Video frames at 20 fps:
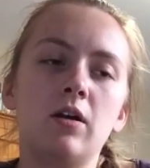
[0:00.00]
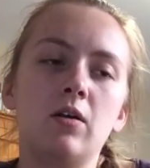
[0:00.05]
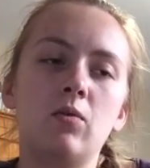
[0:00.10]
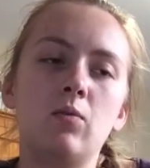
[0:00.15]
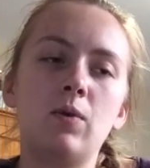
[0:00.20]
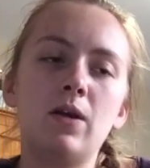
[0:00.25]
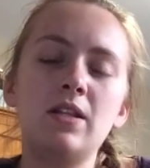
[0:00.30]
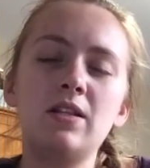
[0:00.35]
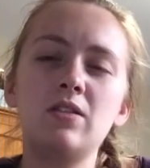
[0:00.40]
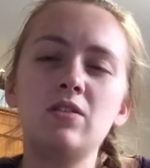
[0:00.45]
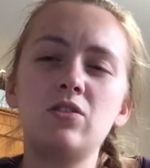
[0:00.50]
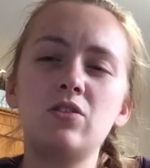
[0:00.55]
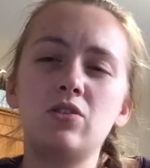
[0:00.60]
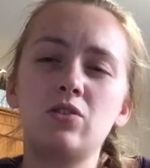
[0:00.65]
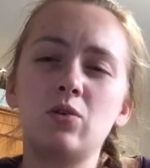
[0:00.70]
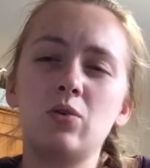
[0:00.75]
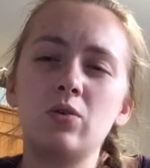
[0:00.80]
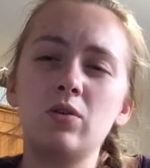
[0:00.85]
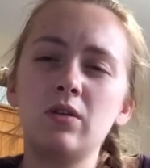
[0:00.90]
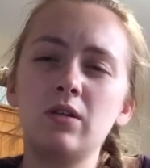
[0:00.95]
When
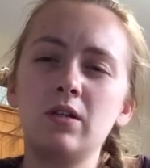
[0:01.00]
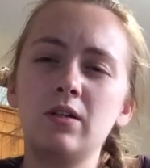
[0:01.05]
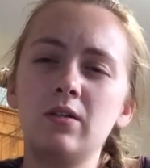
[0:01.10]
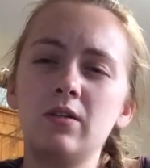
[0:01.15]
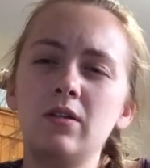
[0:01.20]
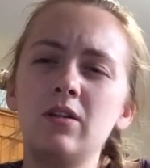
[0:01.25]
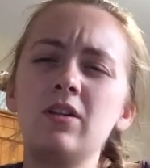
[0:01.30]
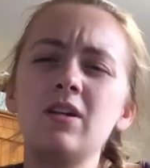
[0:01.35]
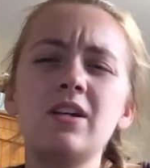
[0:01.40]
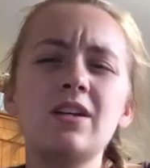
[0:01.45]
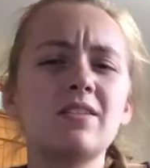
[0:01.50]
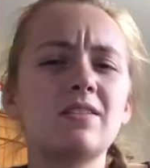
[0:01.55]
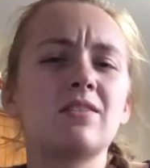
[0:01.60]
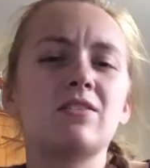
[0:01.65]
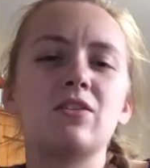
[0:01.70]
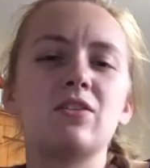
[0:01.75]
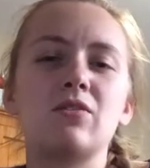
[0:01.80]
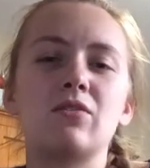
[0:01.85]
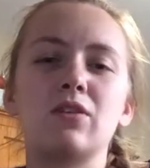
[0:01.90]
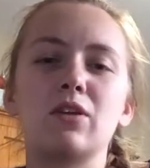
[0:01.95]
storing, or I guess it's
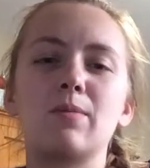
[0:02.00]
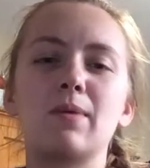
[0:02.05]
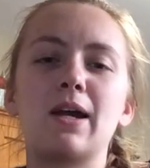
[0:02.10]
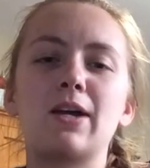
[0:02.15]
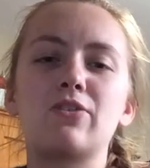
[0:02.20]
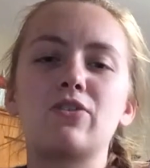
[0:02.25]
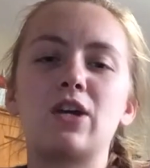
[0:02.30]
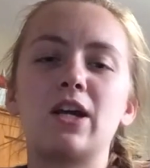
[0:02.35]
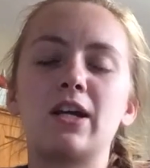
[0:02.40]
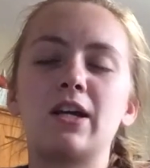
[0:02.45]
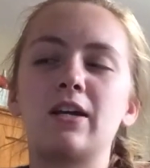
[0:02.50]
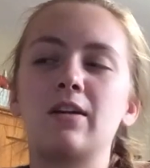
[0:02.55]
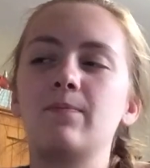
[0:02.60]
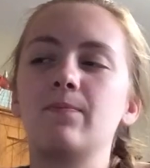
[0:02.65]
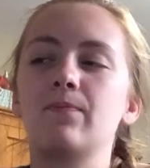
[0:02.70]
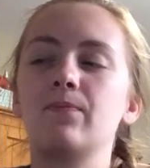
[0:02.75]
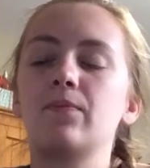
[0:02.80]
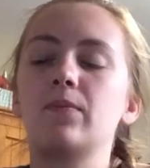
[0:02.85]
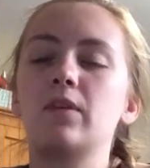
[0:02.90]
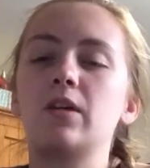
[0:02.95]
not really backtracking,
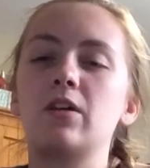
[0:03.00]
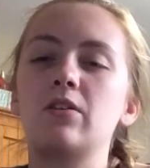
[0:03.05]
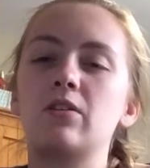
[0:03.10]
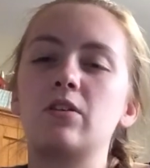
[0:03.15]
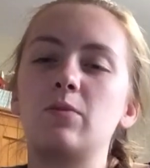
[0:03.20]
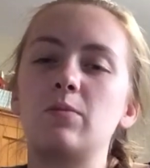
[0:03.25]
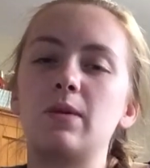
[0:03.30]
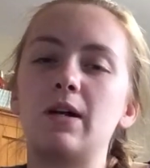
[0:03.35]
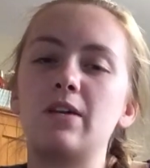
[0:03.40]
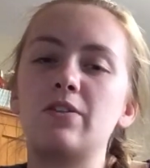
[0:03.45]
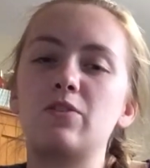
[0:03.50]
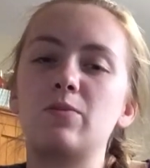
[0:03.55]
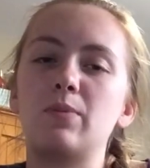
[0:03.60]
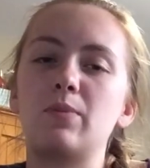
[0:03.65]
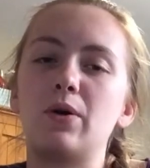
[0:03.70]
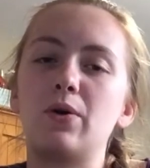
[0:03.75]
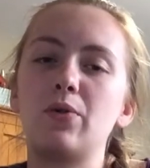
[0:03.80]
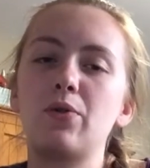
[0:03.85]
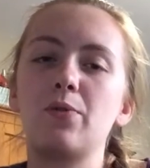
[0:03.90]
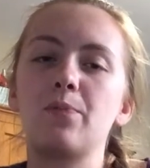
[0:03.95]
because it applies to
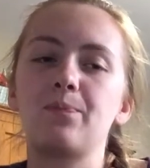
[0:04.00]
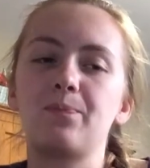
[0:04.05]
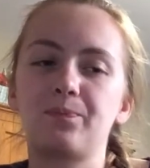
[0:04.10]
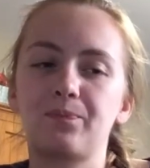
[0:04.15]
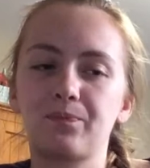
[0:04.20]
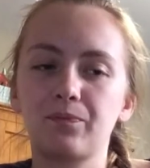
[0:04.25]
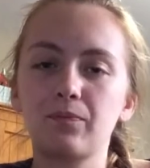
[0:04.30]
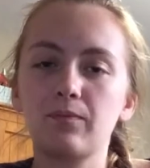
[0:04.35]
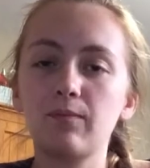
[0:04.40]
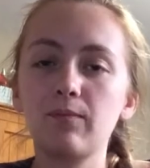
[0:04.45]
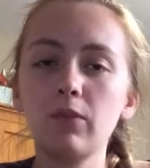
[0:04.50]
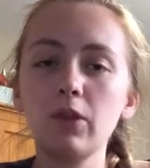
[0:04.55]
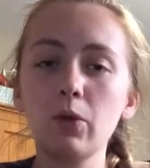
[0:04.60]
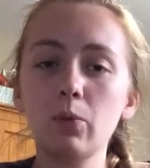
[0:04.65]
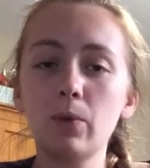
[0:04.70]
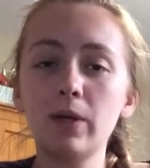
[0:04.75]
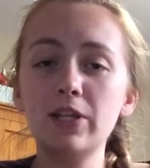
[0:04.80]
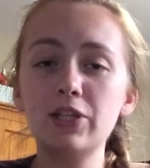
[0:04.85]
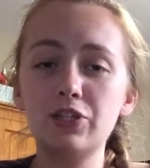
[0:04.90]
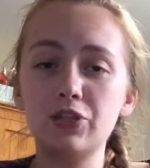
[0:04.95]
both.
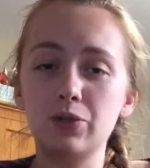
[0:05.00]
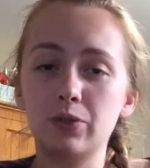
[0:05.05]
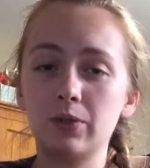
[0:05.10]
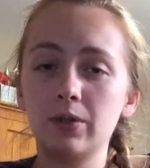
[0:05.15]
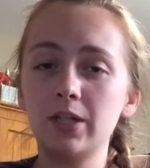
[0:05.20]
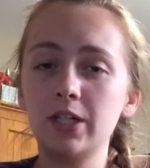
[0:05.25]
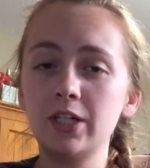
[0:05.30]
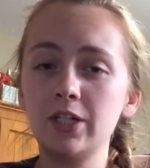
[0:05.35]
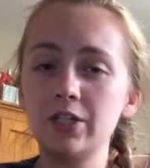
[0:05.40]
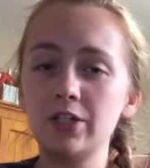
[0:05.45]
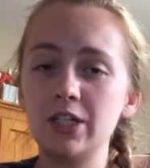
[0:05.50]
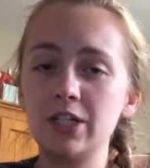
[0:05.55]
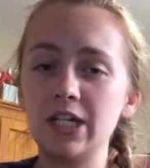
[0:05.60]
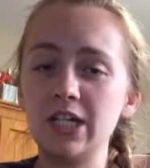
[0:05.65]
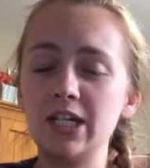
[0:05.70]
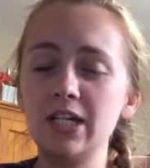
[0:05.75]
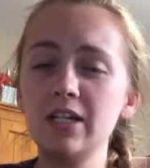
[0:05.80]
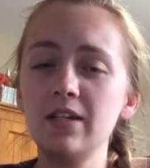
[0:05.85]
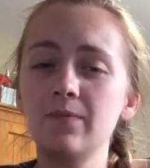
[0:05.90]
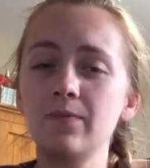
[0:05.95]
When storing your
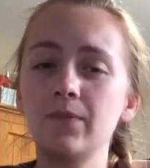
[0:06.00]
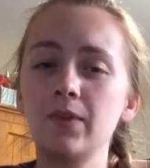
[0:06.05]
tea,